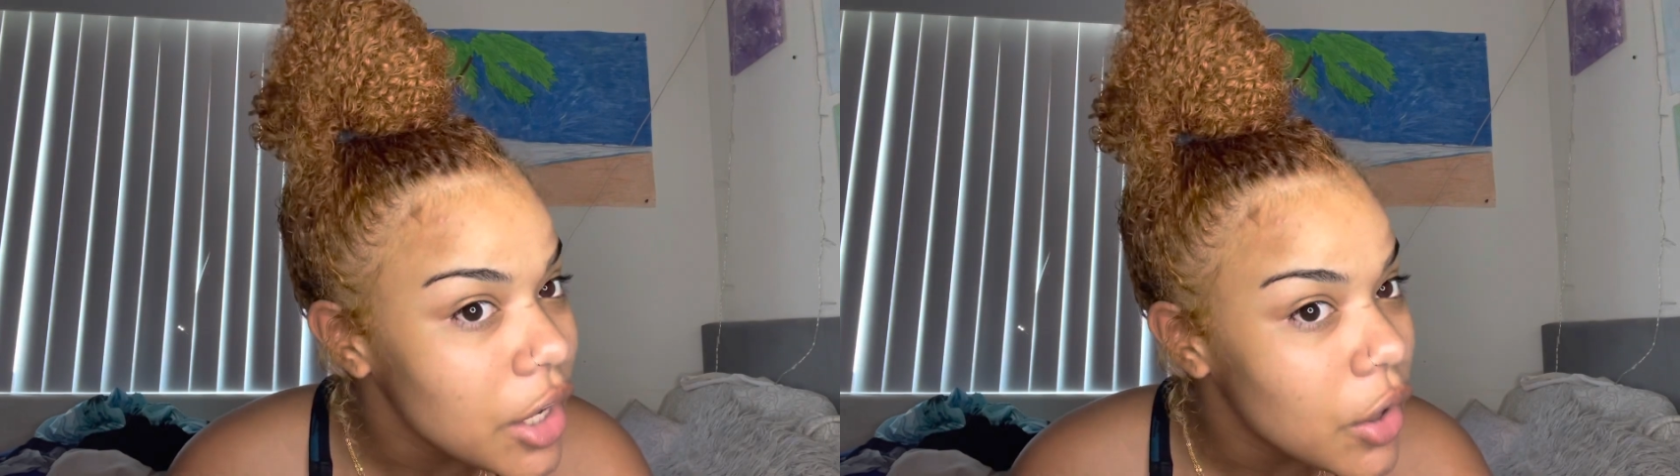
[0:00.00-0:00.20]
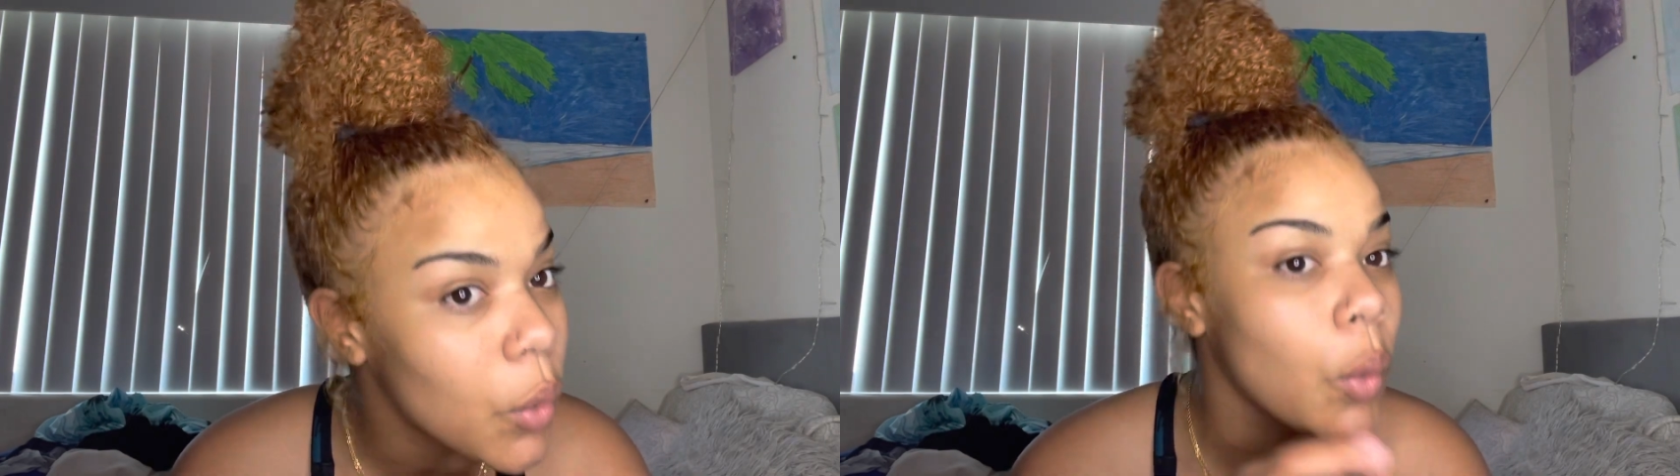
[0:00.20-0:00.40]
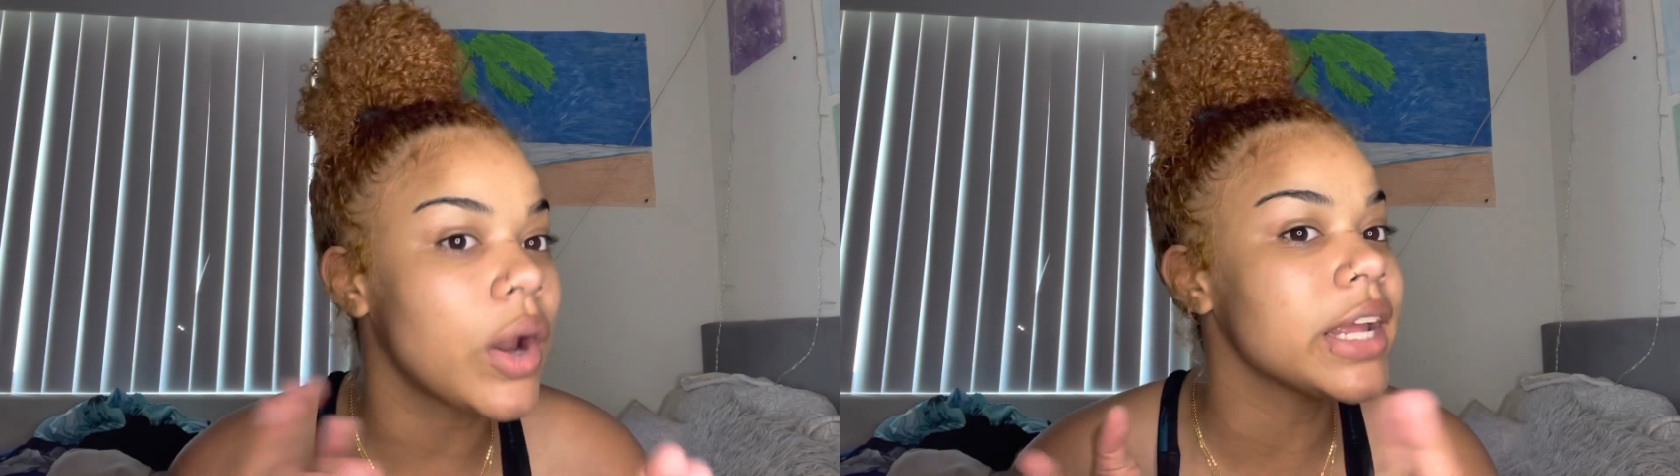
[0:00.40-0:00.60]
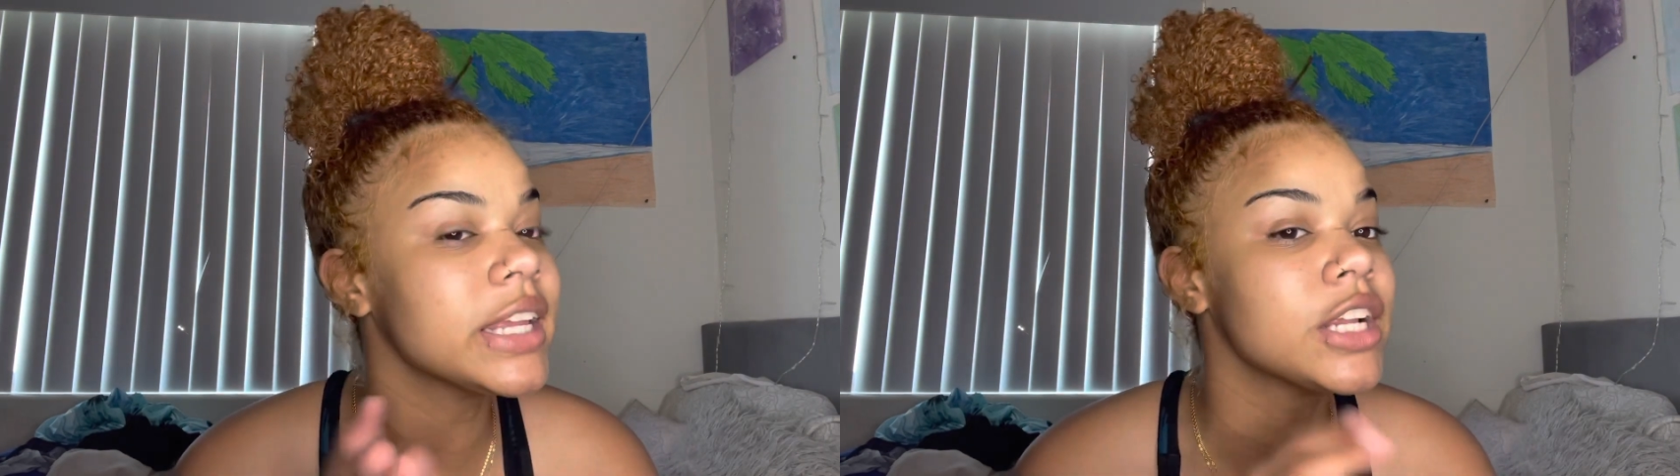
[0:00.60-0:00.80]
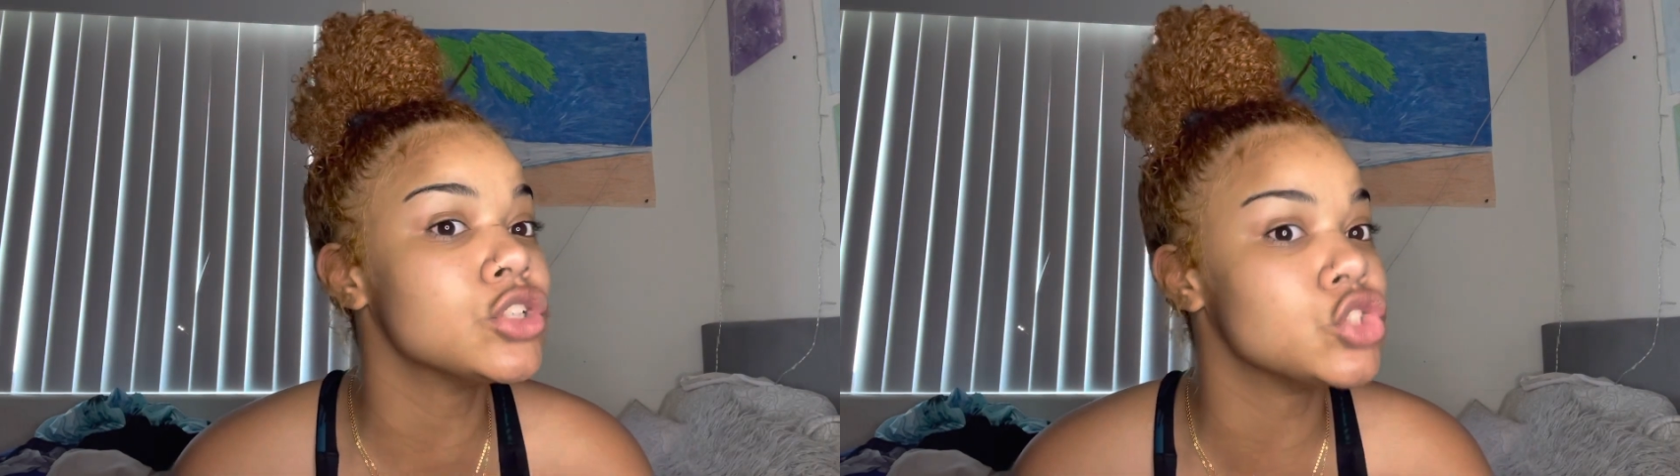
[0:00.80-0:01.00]
or
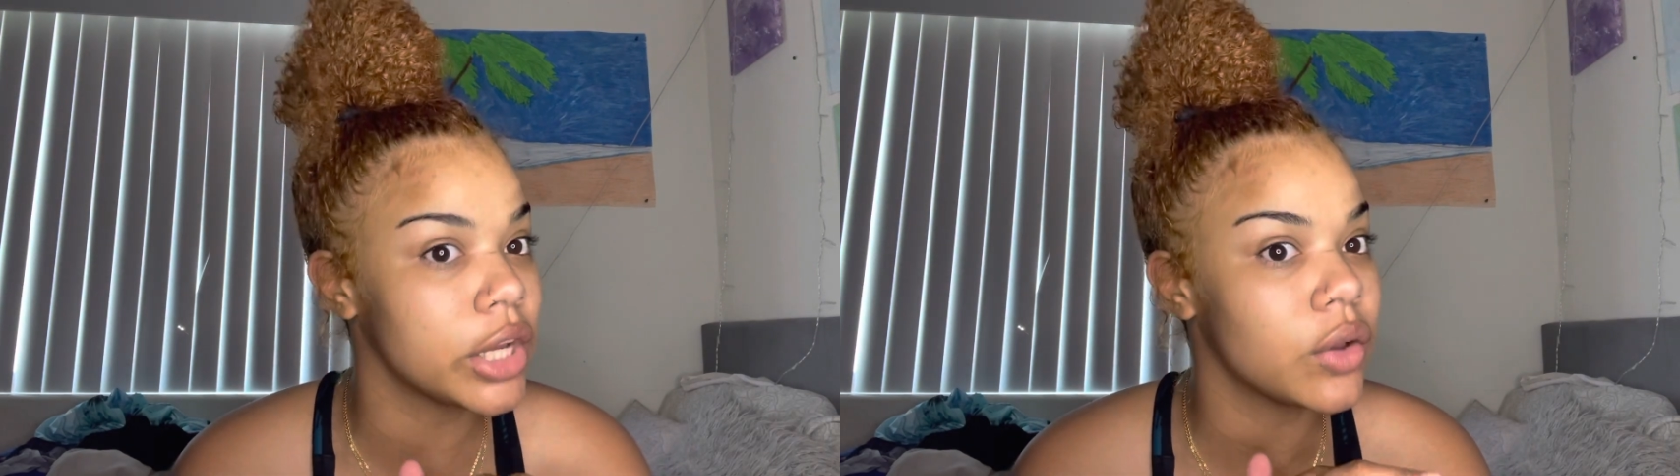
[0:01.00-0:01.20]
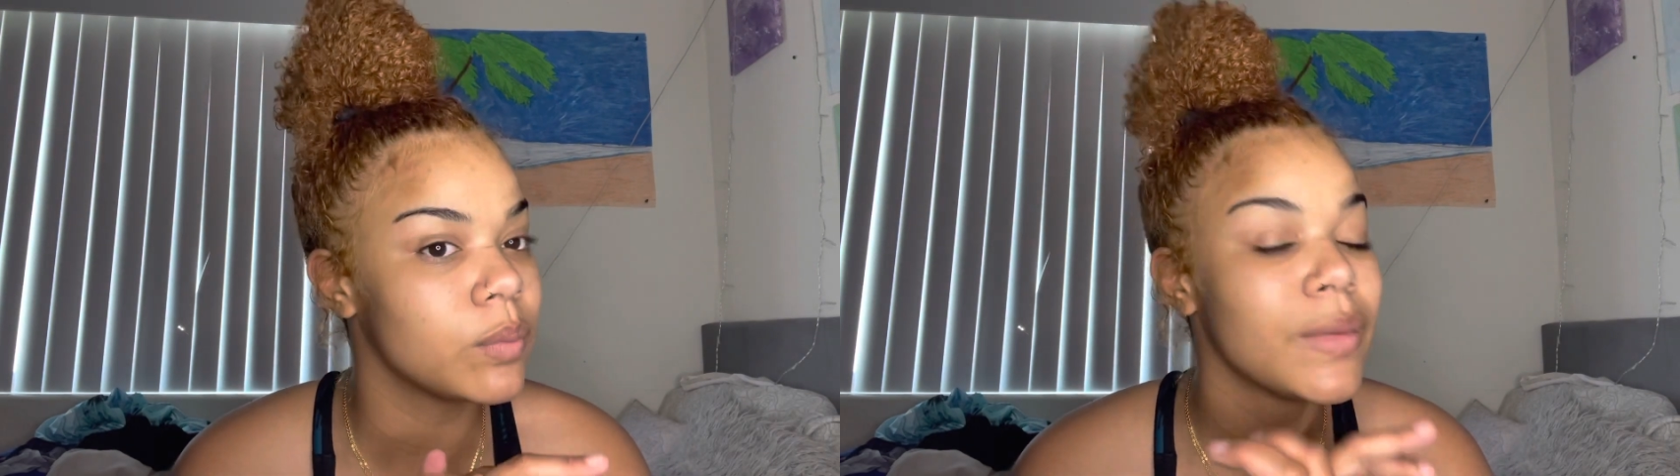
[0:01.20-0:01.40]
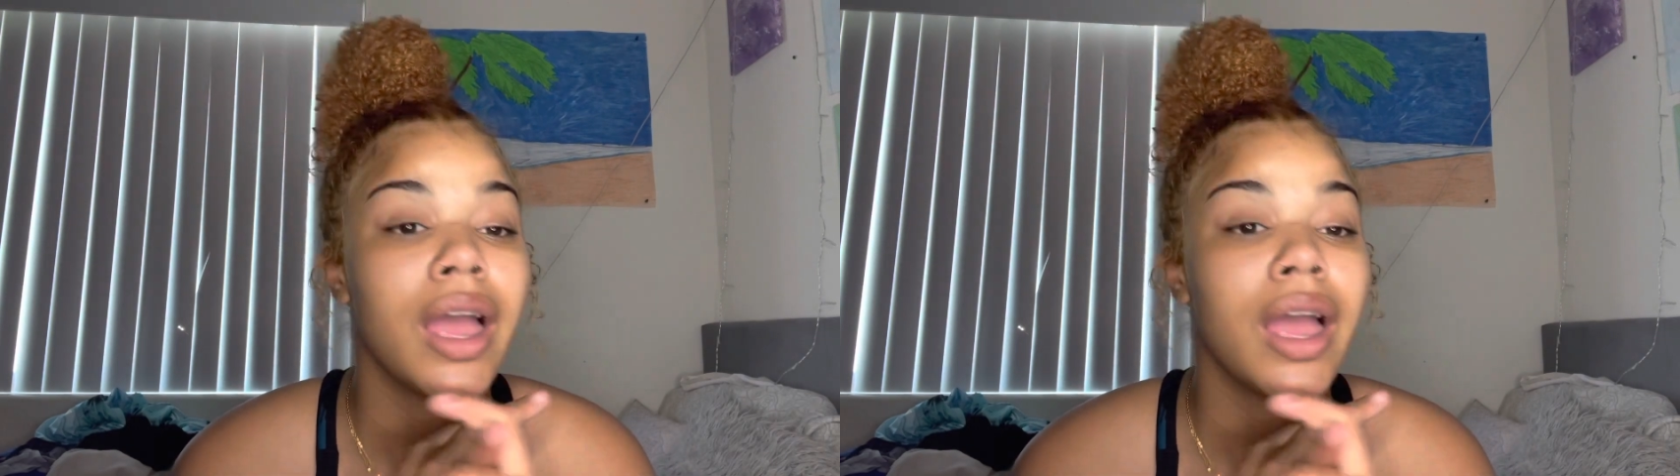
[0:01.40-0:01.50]
in jail,